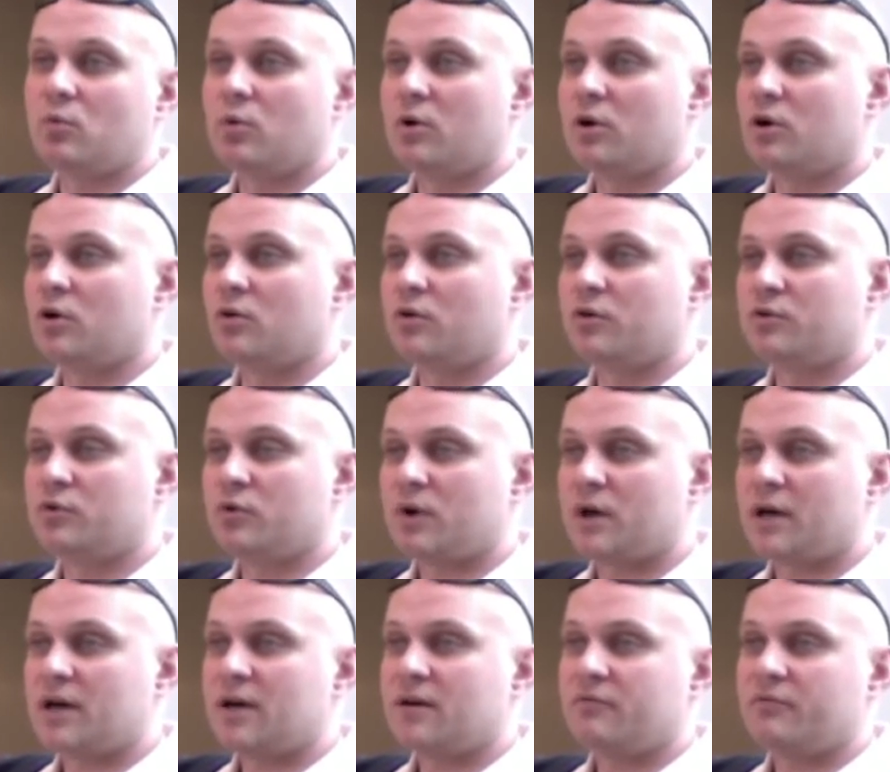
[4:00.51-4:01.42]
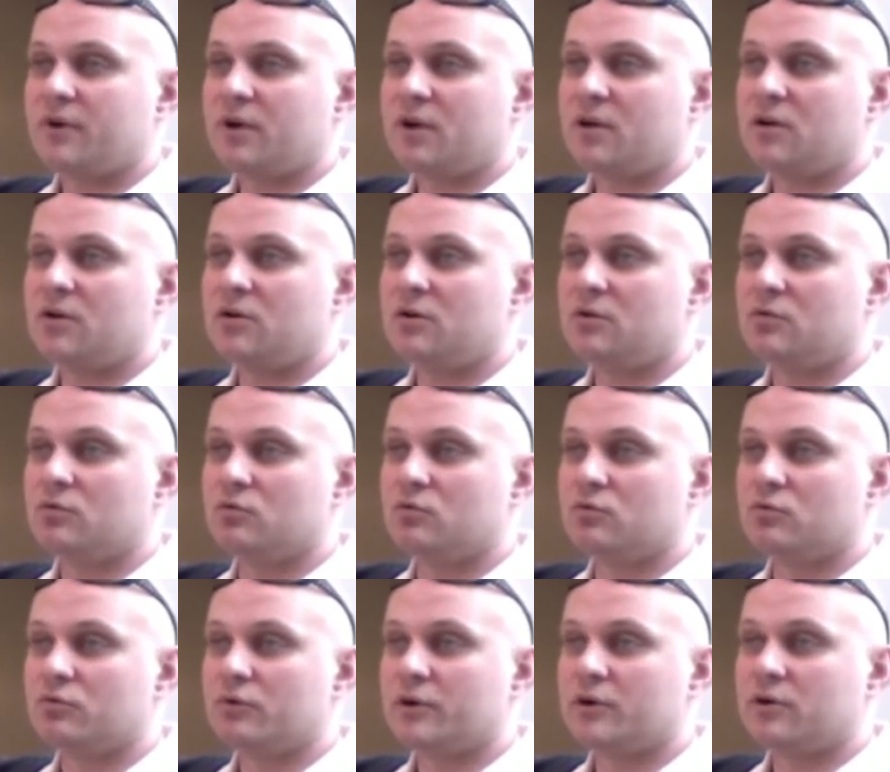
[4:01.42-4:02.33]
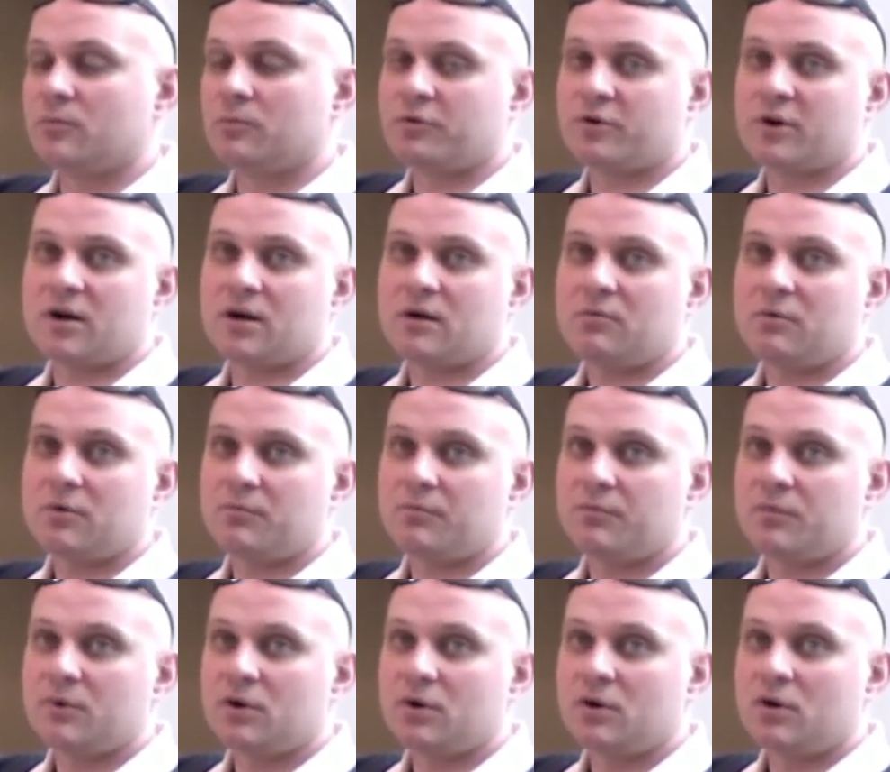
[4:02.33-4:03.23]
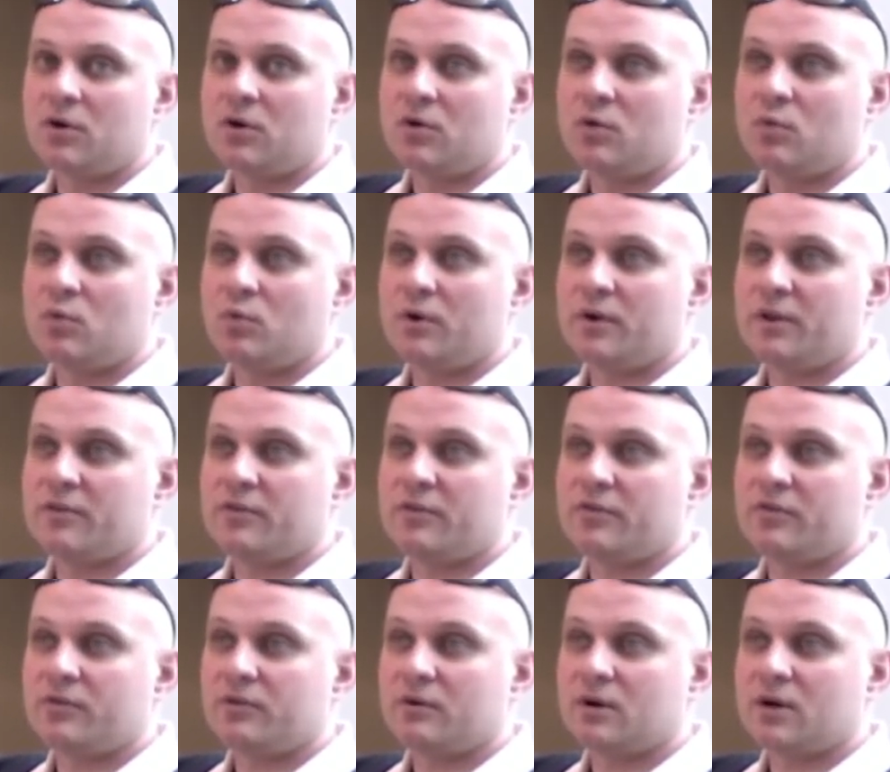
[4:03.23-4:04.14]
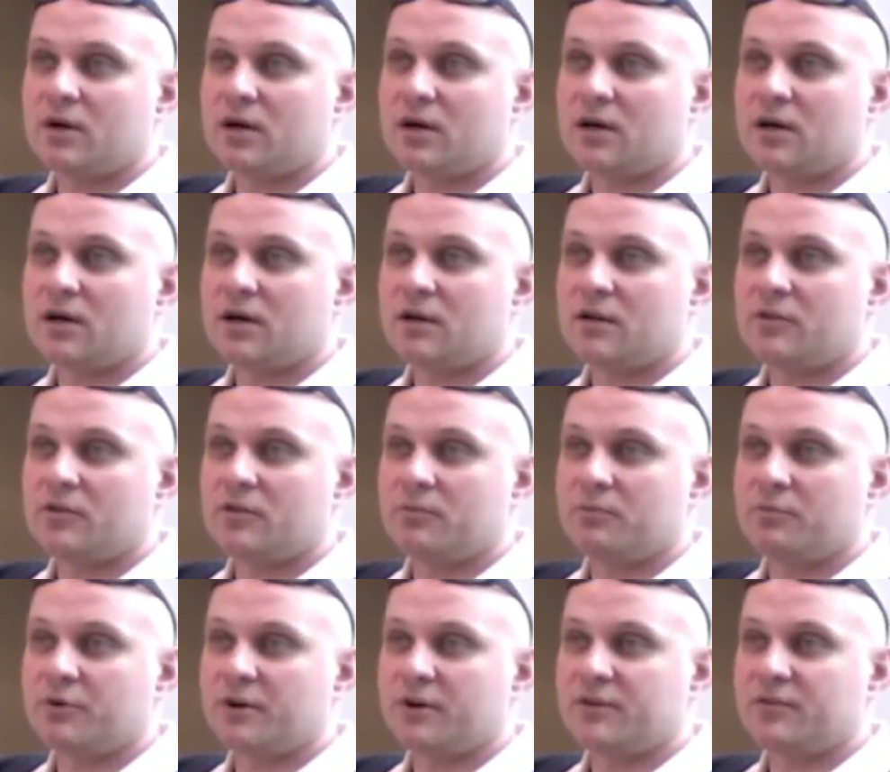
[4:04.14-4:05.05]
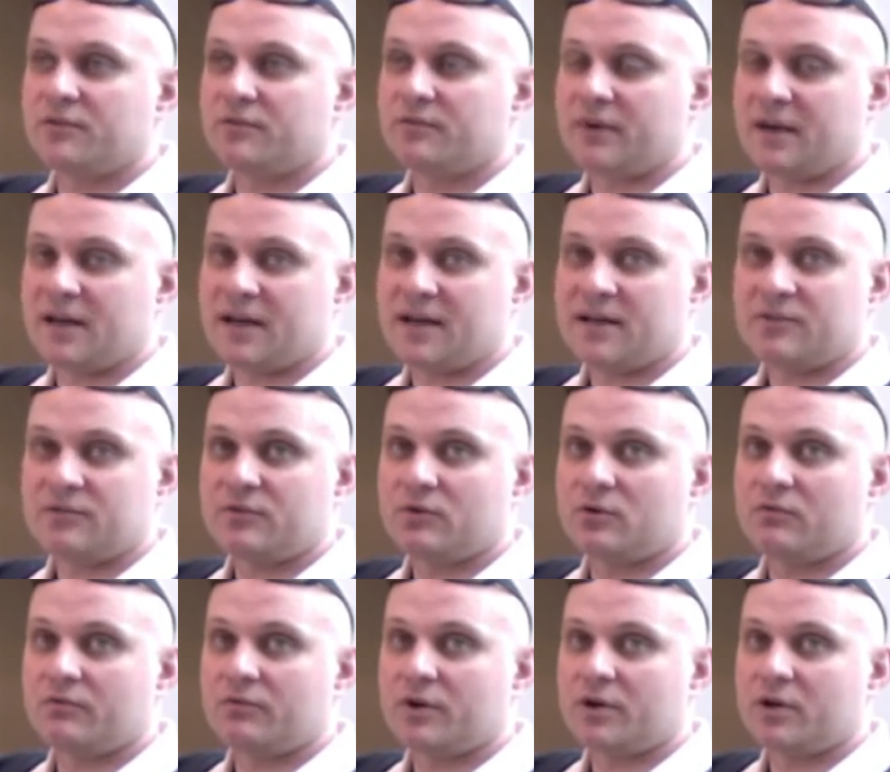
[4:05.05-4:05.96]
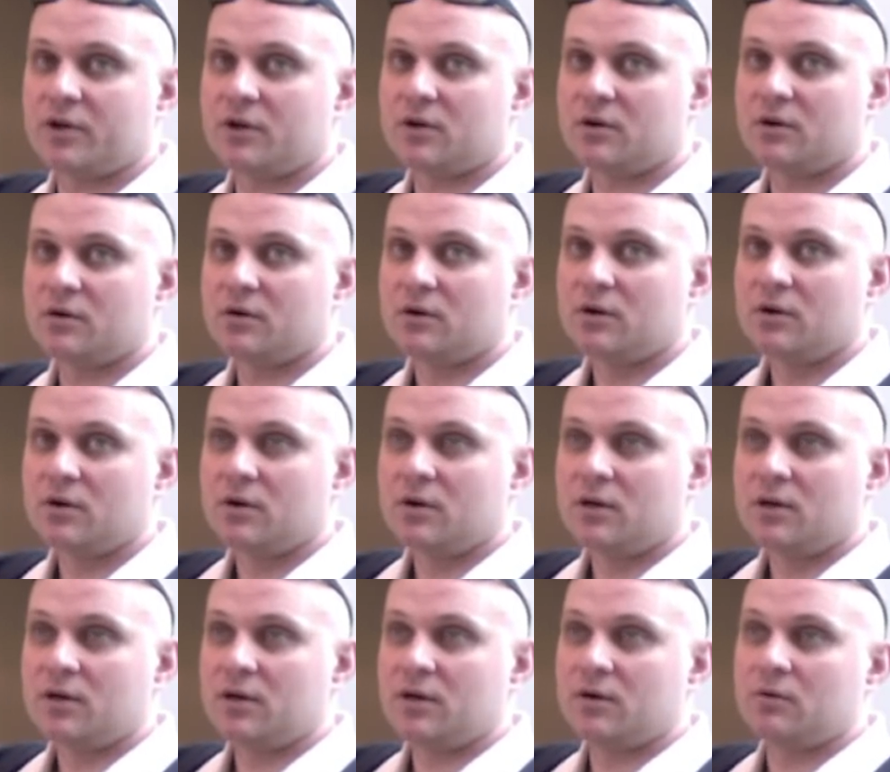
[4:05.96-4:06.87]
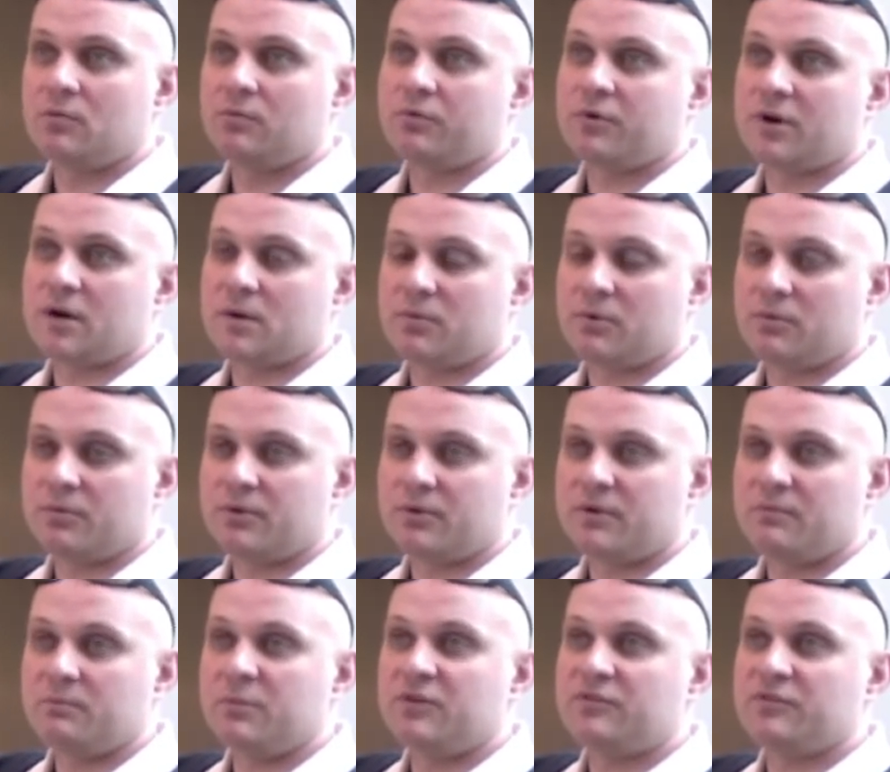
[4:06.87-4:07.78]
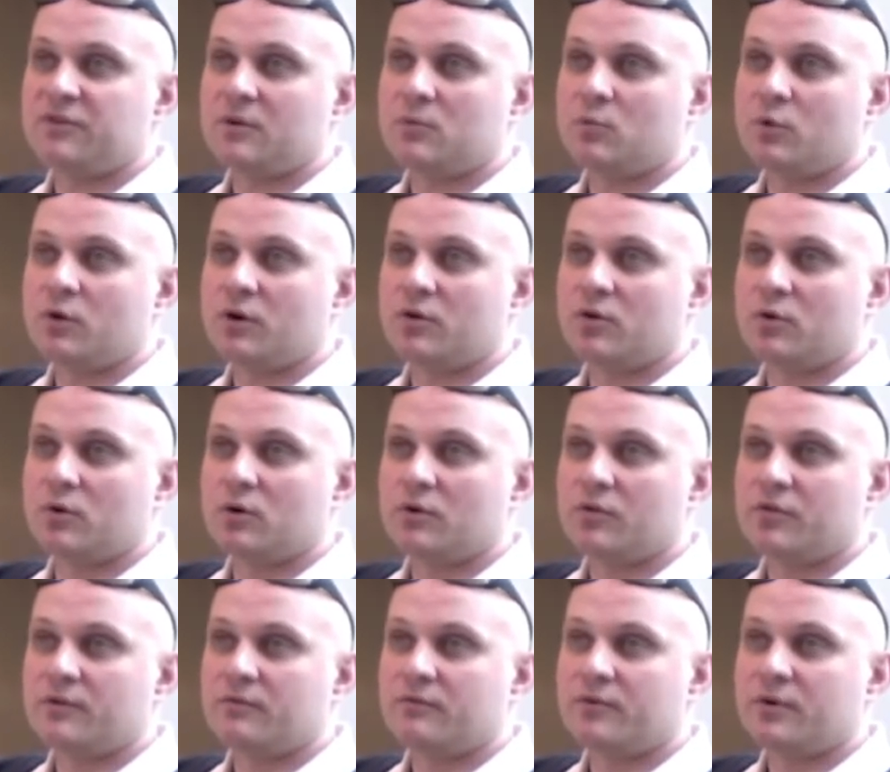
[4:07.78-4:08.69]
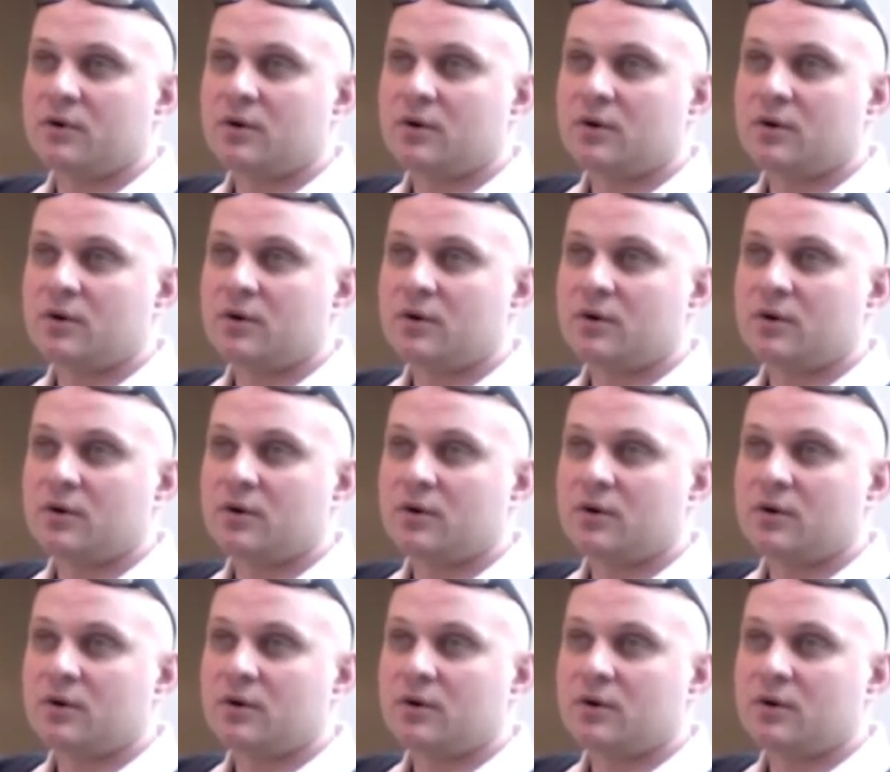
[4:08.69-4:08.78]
we're going to have a real problem with the price of gas over here. It'll probably be somewhere north of